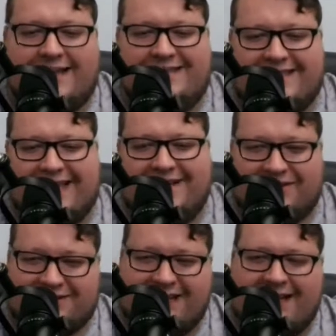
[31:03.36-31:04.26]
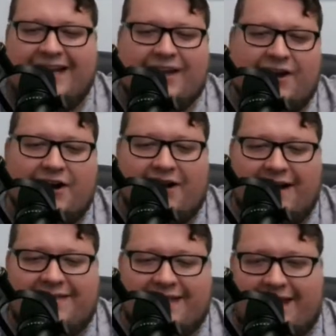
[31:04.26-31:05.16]
standards,
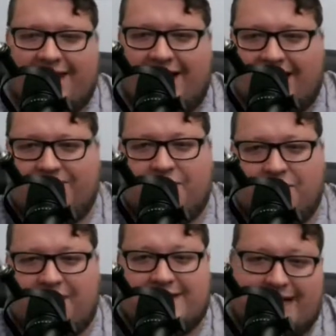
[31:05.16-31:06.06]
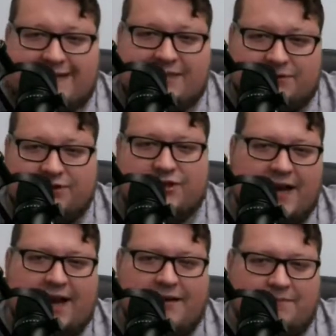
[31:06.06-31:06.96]
I think if you want to take something, you should
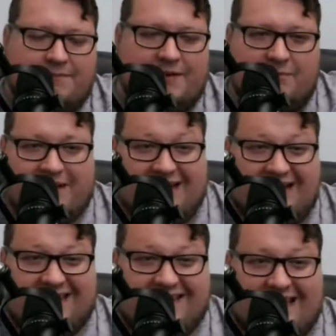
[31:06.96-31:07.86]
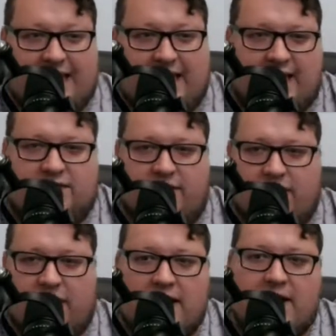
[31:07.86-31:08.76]
kind of maybe be allowed to take it
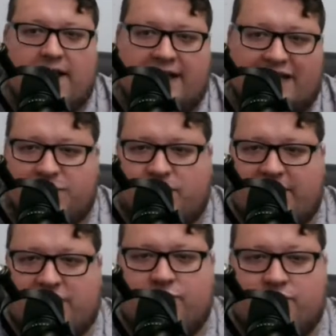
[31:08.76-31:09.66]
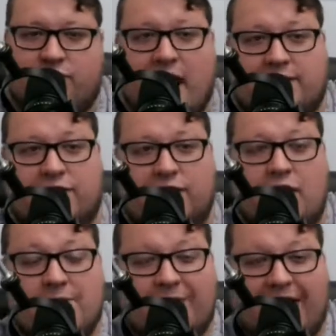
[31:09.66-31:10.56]
and that's between you and your doctor.
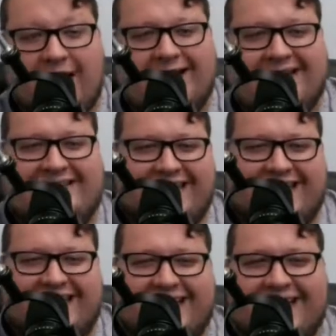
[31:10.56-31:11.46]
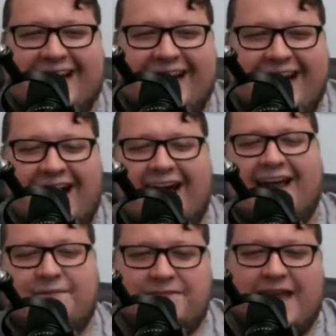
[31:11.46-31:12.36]
But
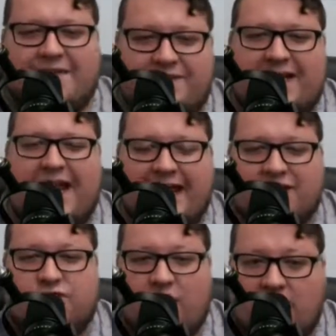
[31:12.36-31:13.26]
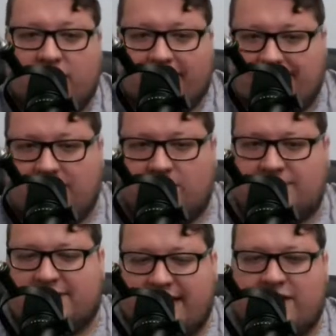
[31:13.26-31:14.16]
if the FDA is following its own
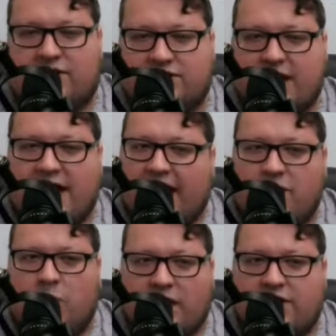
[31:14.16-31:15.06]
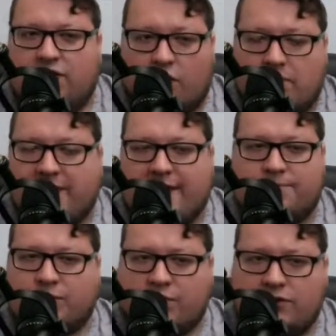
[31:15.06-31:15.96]
standards, it wouldn't normally
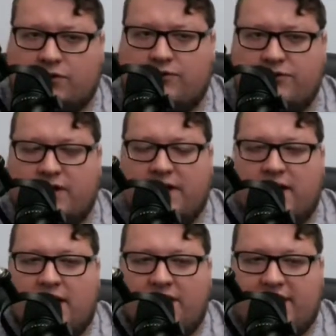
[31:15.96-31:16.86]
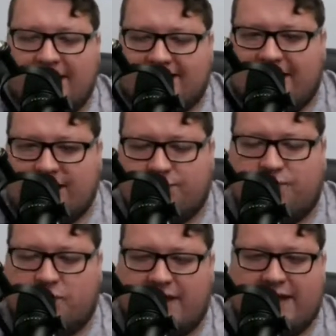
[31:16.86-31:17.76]
approve a vaccination
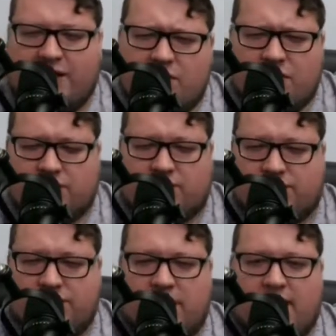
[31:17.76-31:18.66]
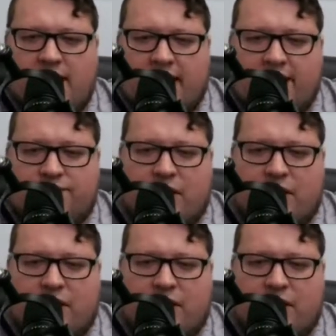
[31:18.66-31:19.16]
for that use. And